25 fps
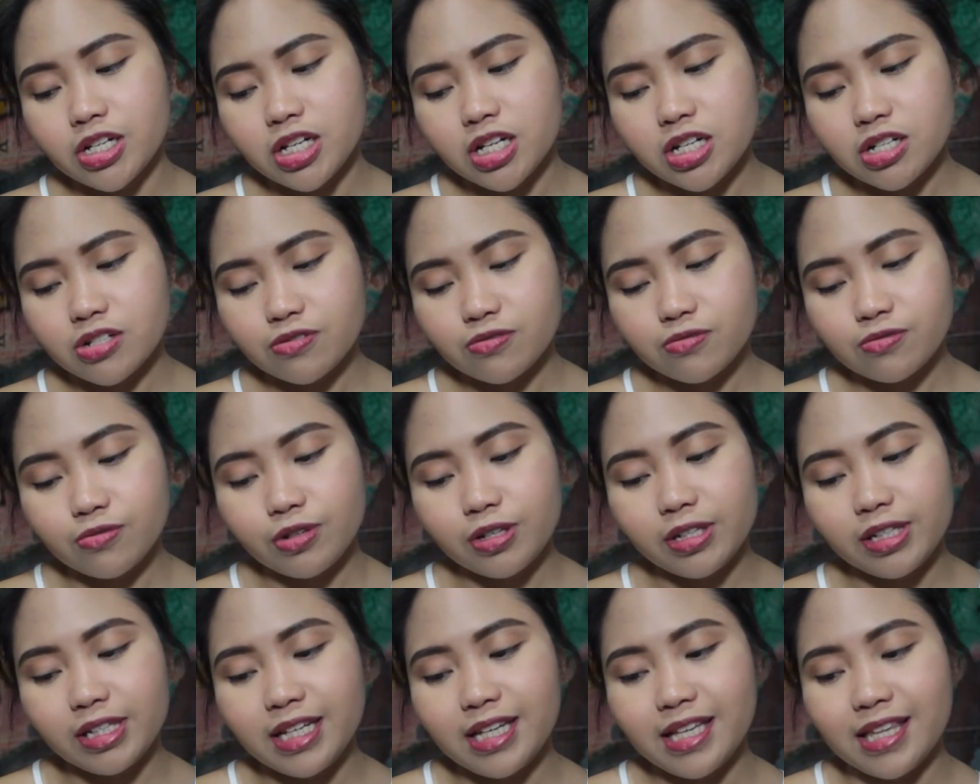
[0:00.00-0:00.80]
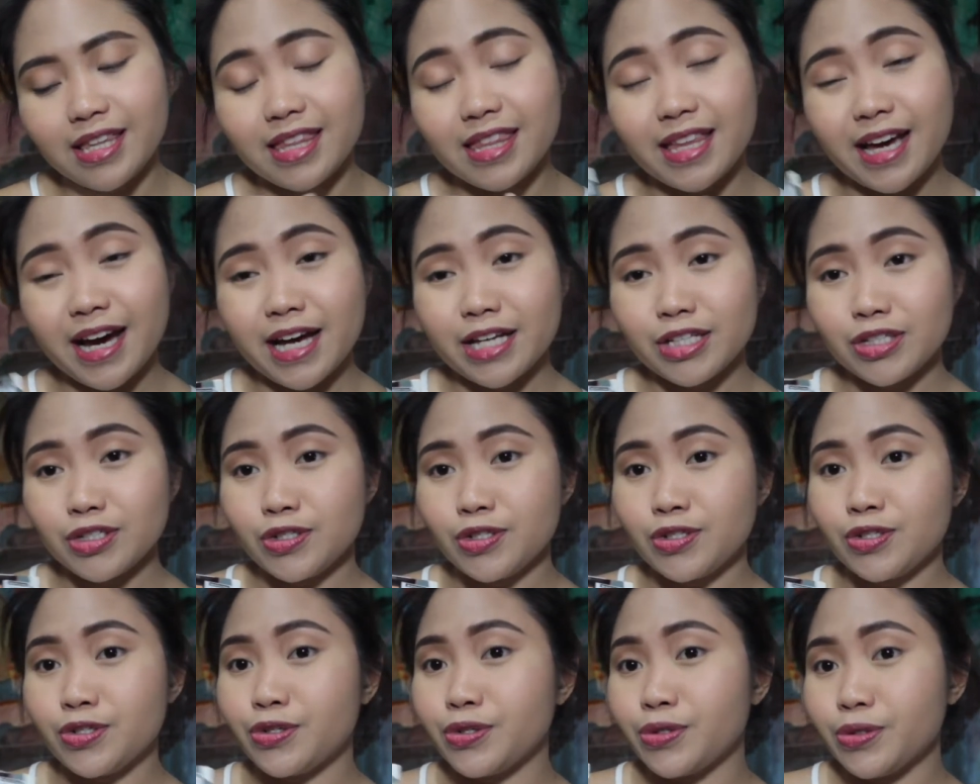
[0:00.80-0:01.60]
not really that
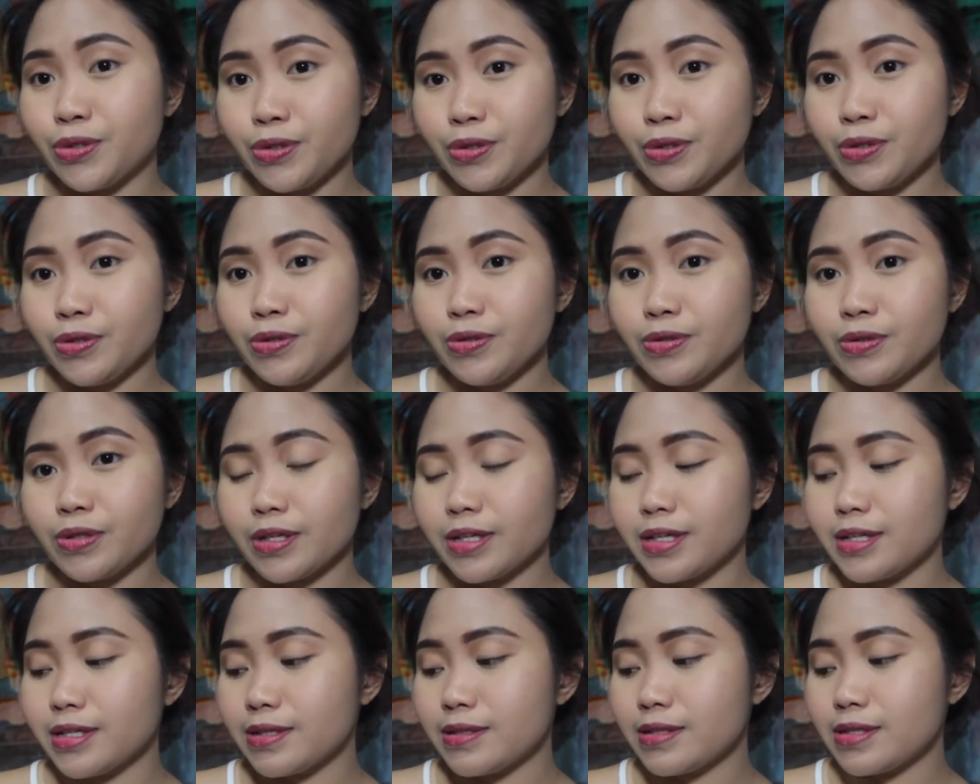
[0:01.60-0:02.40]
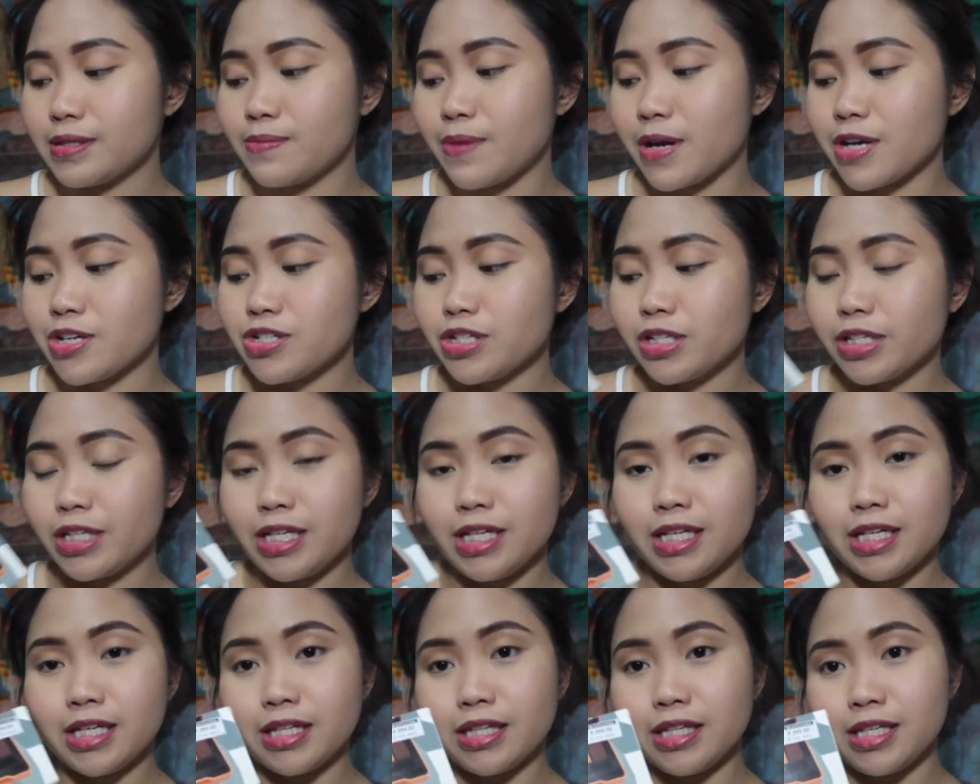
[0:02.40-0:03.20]
true,
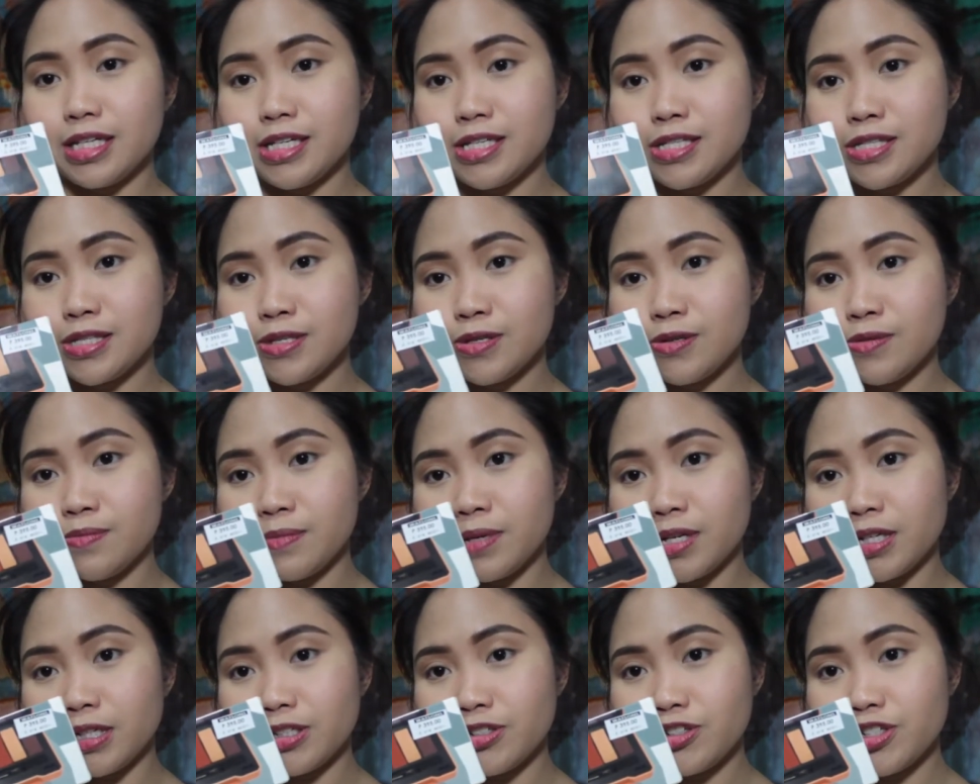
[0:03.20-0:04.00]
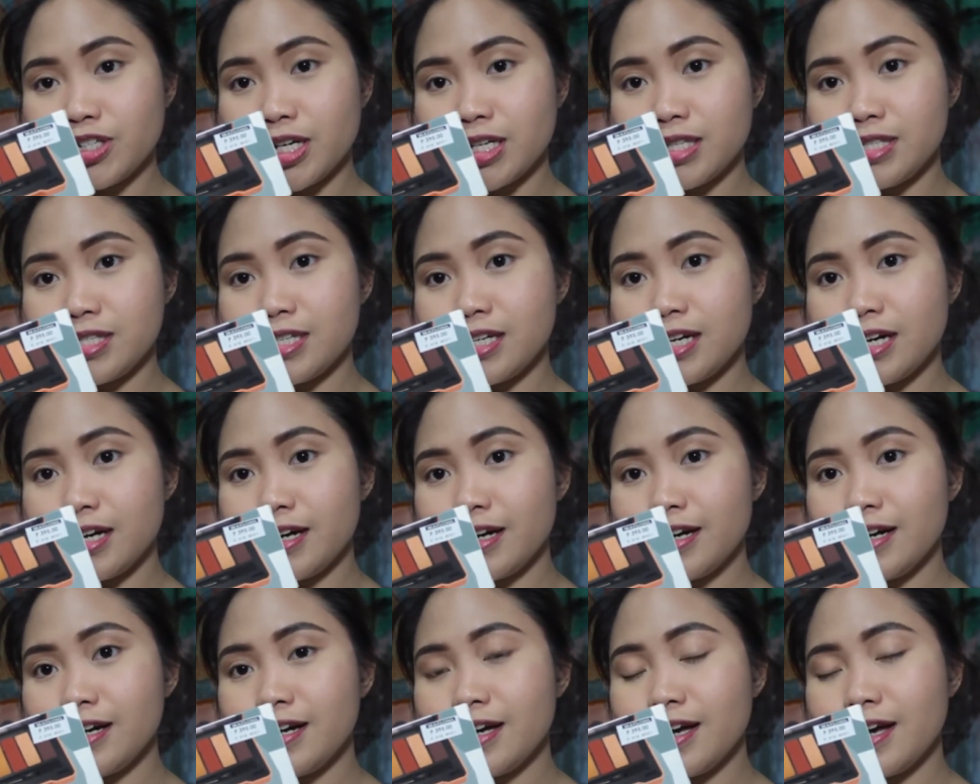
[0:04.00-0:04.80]
especially these two middle shades
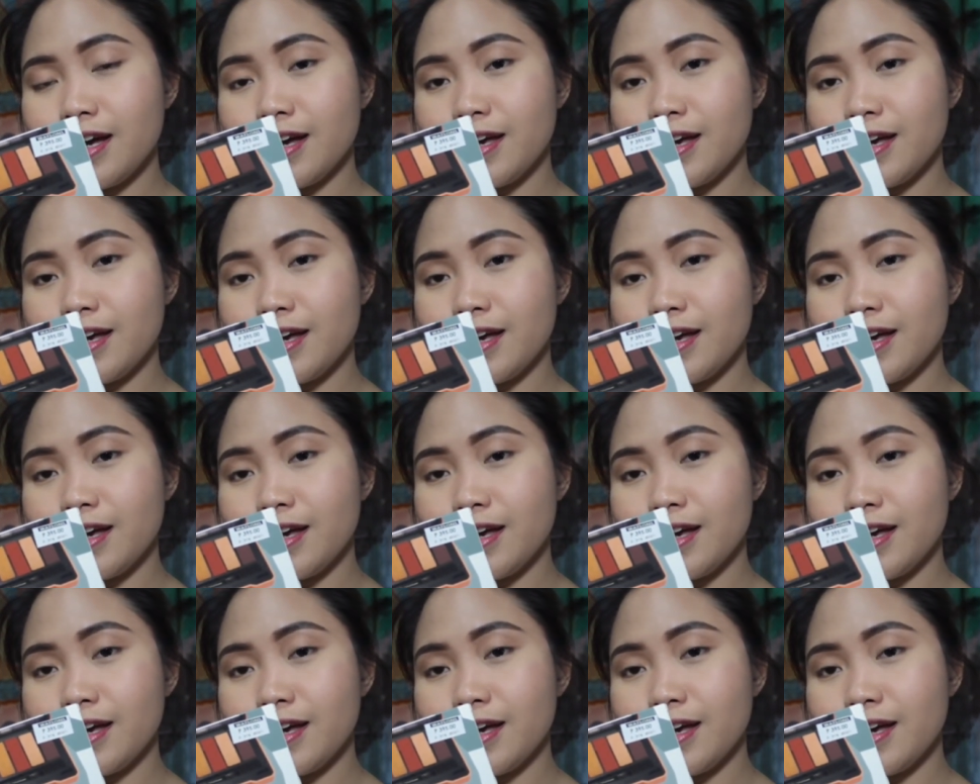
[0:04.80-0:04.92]
here.